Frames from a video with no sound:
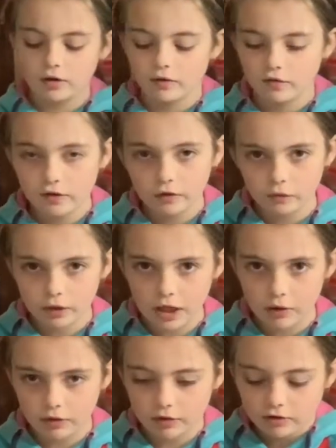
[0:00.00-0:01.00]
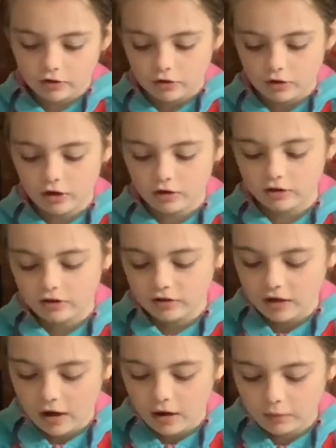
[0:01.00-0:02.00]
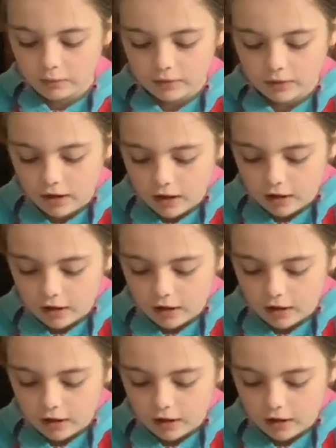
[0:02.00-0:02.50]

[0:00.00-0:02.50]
first we're going to start with our